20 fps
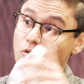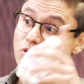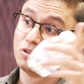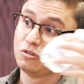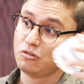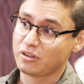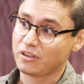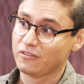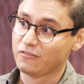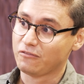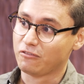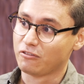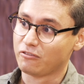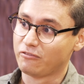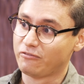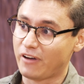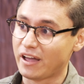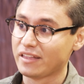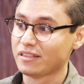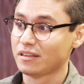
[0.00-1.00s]
I was looking
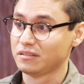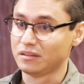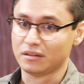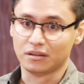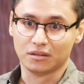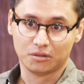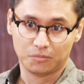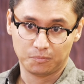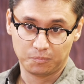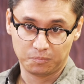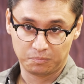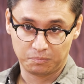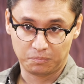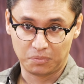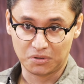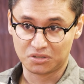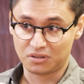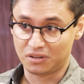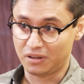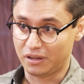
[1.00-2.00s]
for financing,
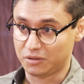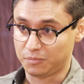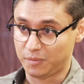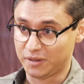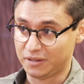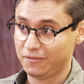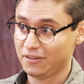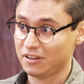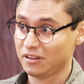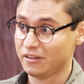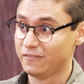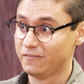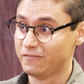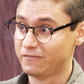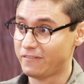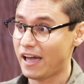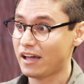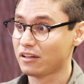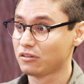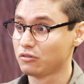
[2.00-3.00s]
specifically
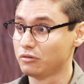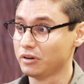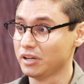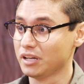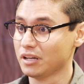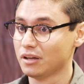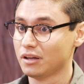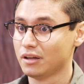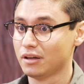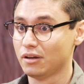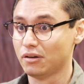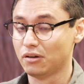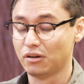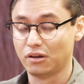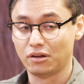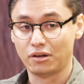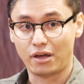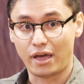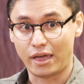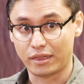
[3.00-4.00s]
factoring
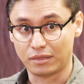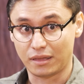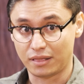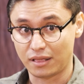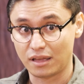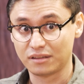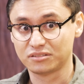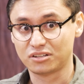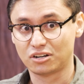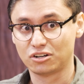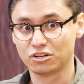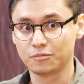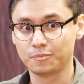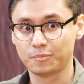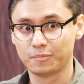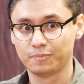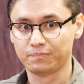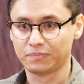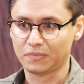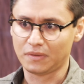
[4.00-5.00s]
at the last
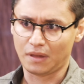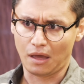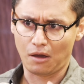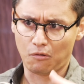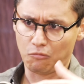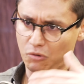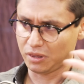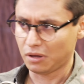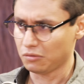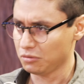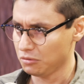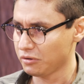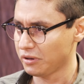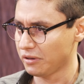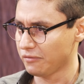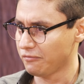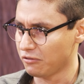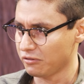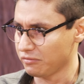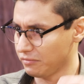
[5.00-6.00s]
startup, I went out
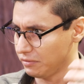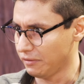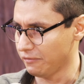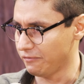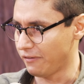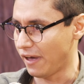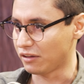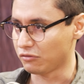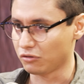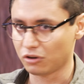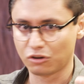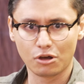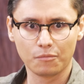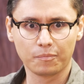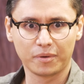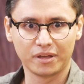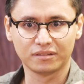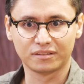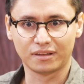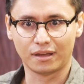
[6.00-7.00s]
looking for factoring
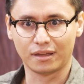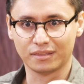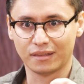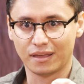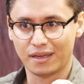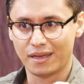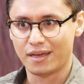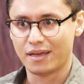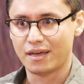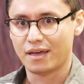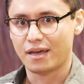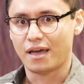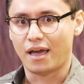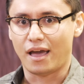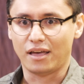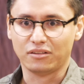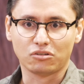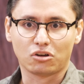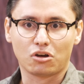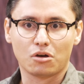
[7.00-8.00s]
companies and
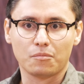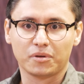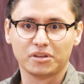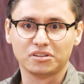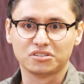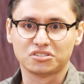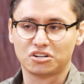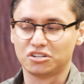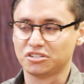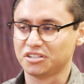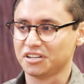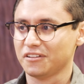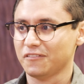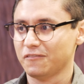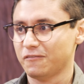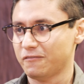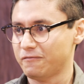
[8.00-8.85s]
I saw companies charging